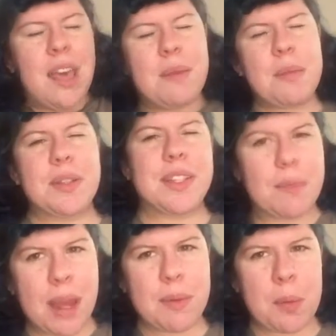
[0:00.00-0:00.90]
people
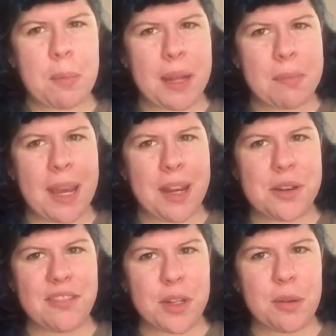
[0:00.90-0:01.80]
sometimes put Betty Page
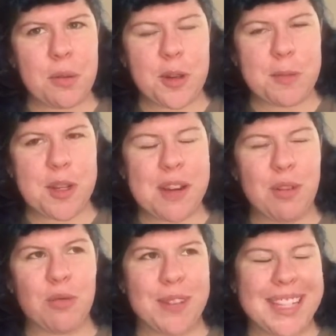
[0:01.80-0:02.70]
in victory rolls, but she
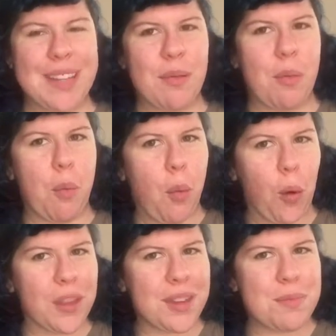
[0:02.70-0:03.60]
never really
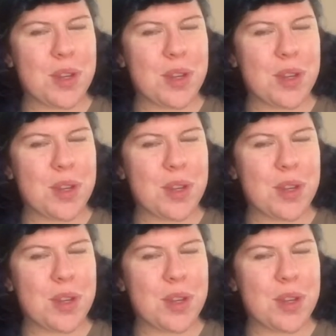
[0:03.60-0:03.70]
wore them.